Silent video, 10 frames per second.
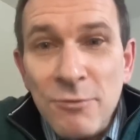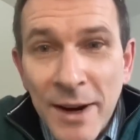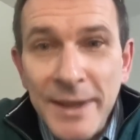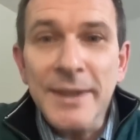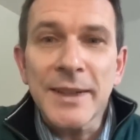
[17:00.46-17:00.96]

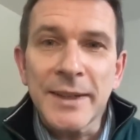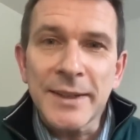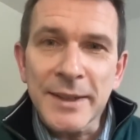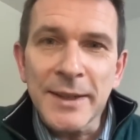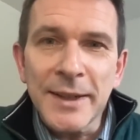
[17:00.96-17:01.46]
great.
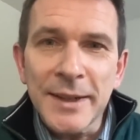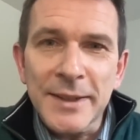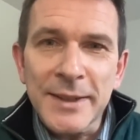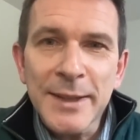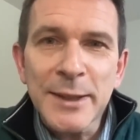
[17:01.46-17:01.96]
It's
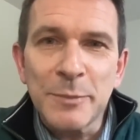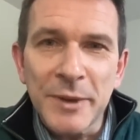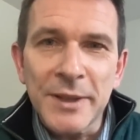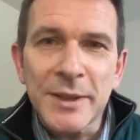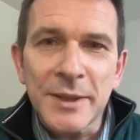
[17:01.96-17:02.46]
a
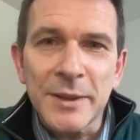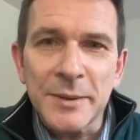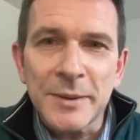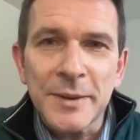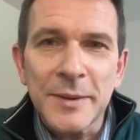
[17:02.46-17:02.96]
testament
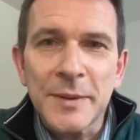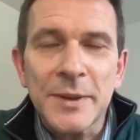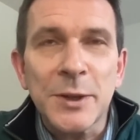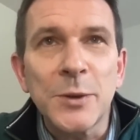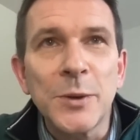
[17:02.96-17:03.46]
to
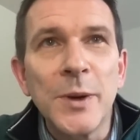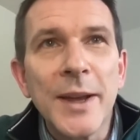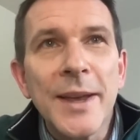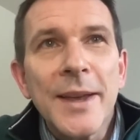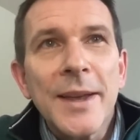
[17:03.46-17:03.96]

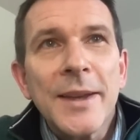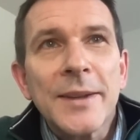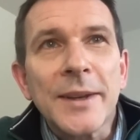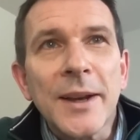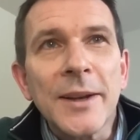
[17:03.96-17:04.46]

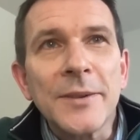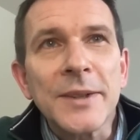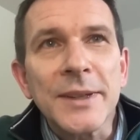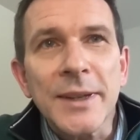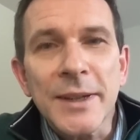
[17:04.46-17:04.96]
the kind of
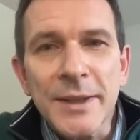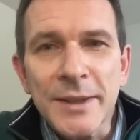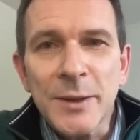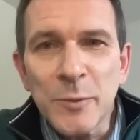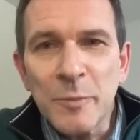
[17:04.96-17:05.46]

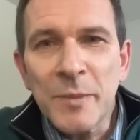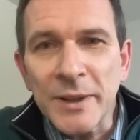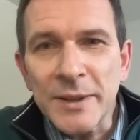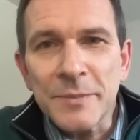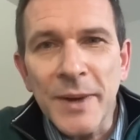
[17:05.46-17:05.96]
societies that we
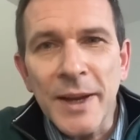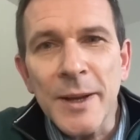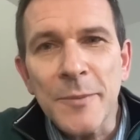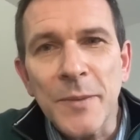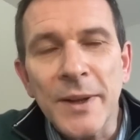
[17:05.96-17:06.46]
built
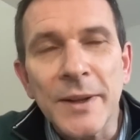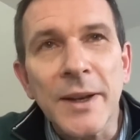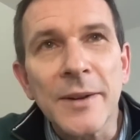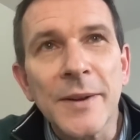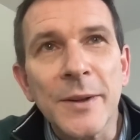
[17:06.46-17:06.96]
and the
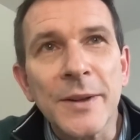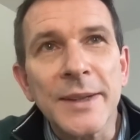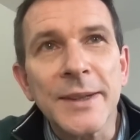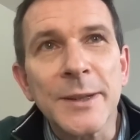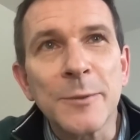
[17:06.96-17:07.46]
kind of
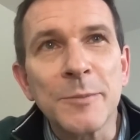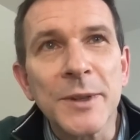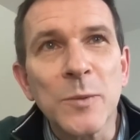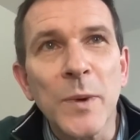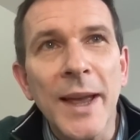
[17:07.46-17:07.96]
healthcare
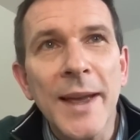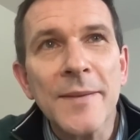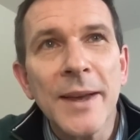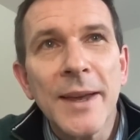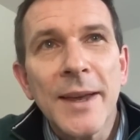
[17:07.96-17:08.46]
systems that we
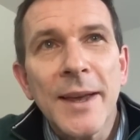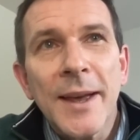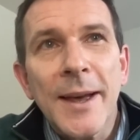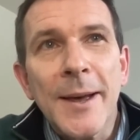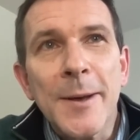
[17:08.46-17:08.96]
have.
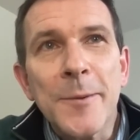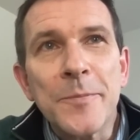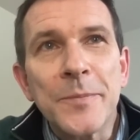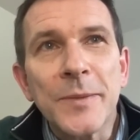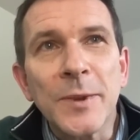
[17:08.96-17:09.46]

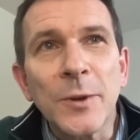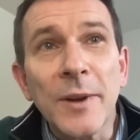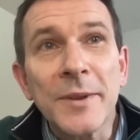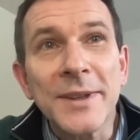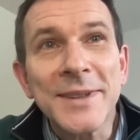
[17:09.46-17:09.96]
Not
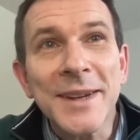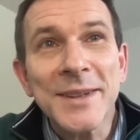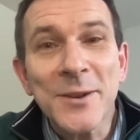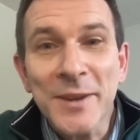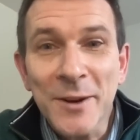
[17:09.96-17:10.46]
everything's down
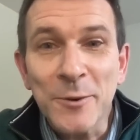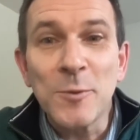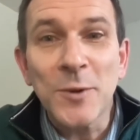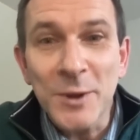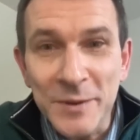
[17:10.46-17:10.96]
to healthcare. An
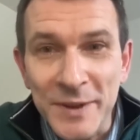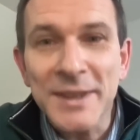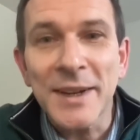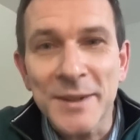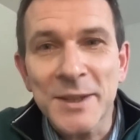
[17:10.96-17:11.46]
awful lot of it's
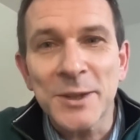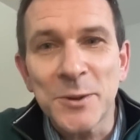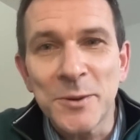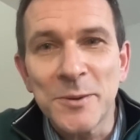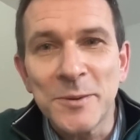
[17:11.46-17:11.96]
down
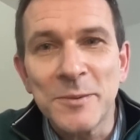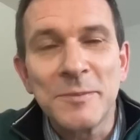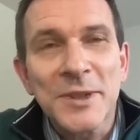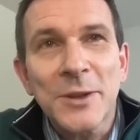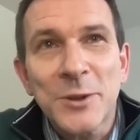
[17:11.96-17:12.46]
to
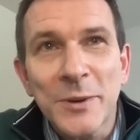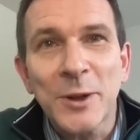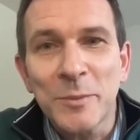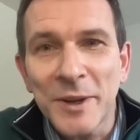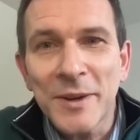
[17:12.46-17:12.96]

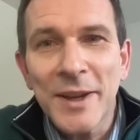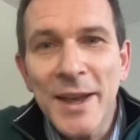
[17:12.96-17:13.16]
socioeconomic